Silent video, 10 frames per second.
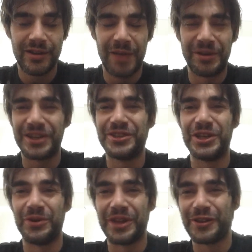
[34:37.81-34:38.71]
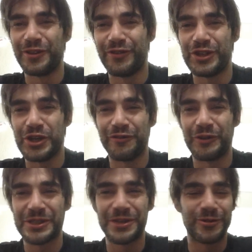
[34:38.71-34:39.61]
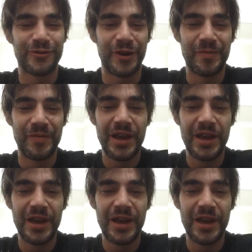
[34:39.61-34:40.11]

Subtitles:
I'm going to continue with that in the Vegeta voice. That was fun.